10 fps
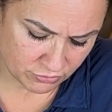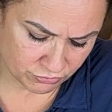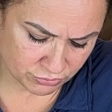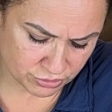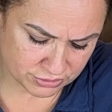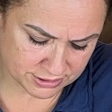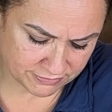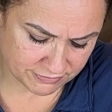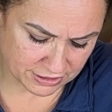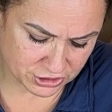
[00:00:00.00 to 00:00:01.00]
root
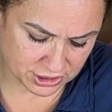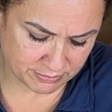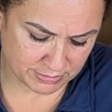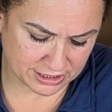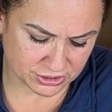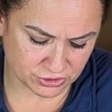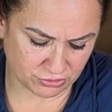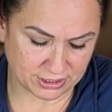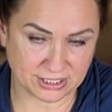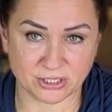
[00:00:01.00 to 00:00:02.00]
veggie minestrone.